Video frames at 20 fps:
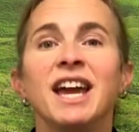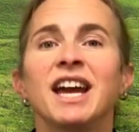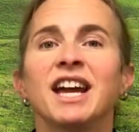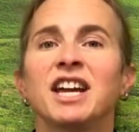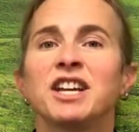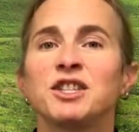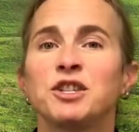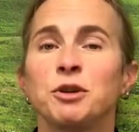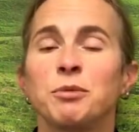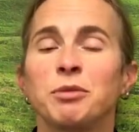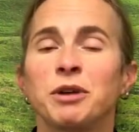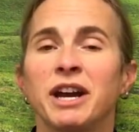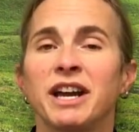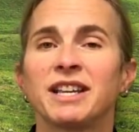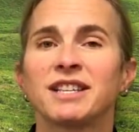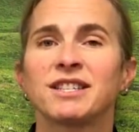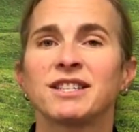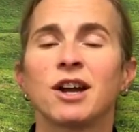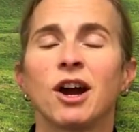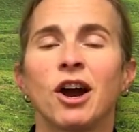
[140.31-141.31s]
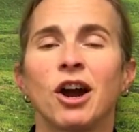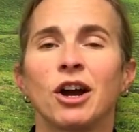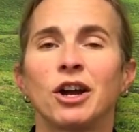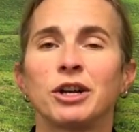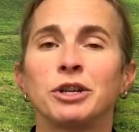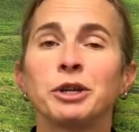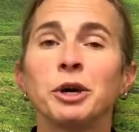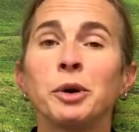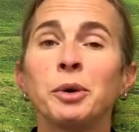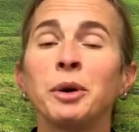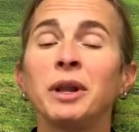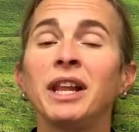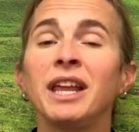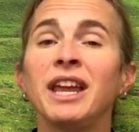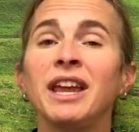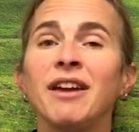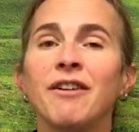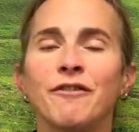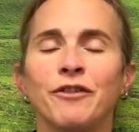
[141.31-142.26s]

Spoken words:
because your breasts are totally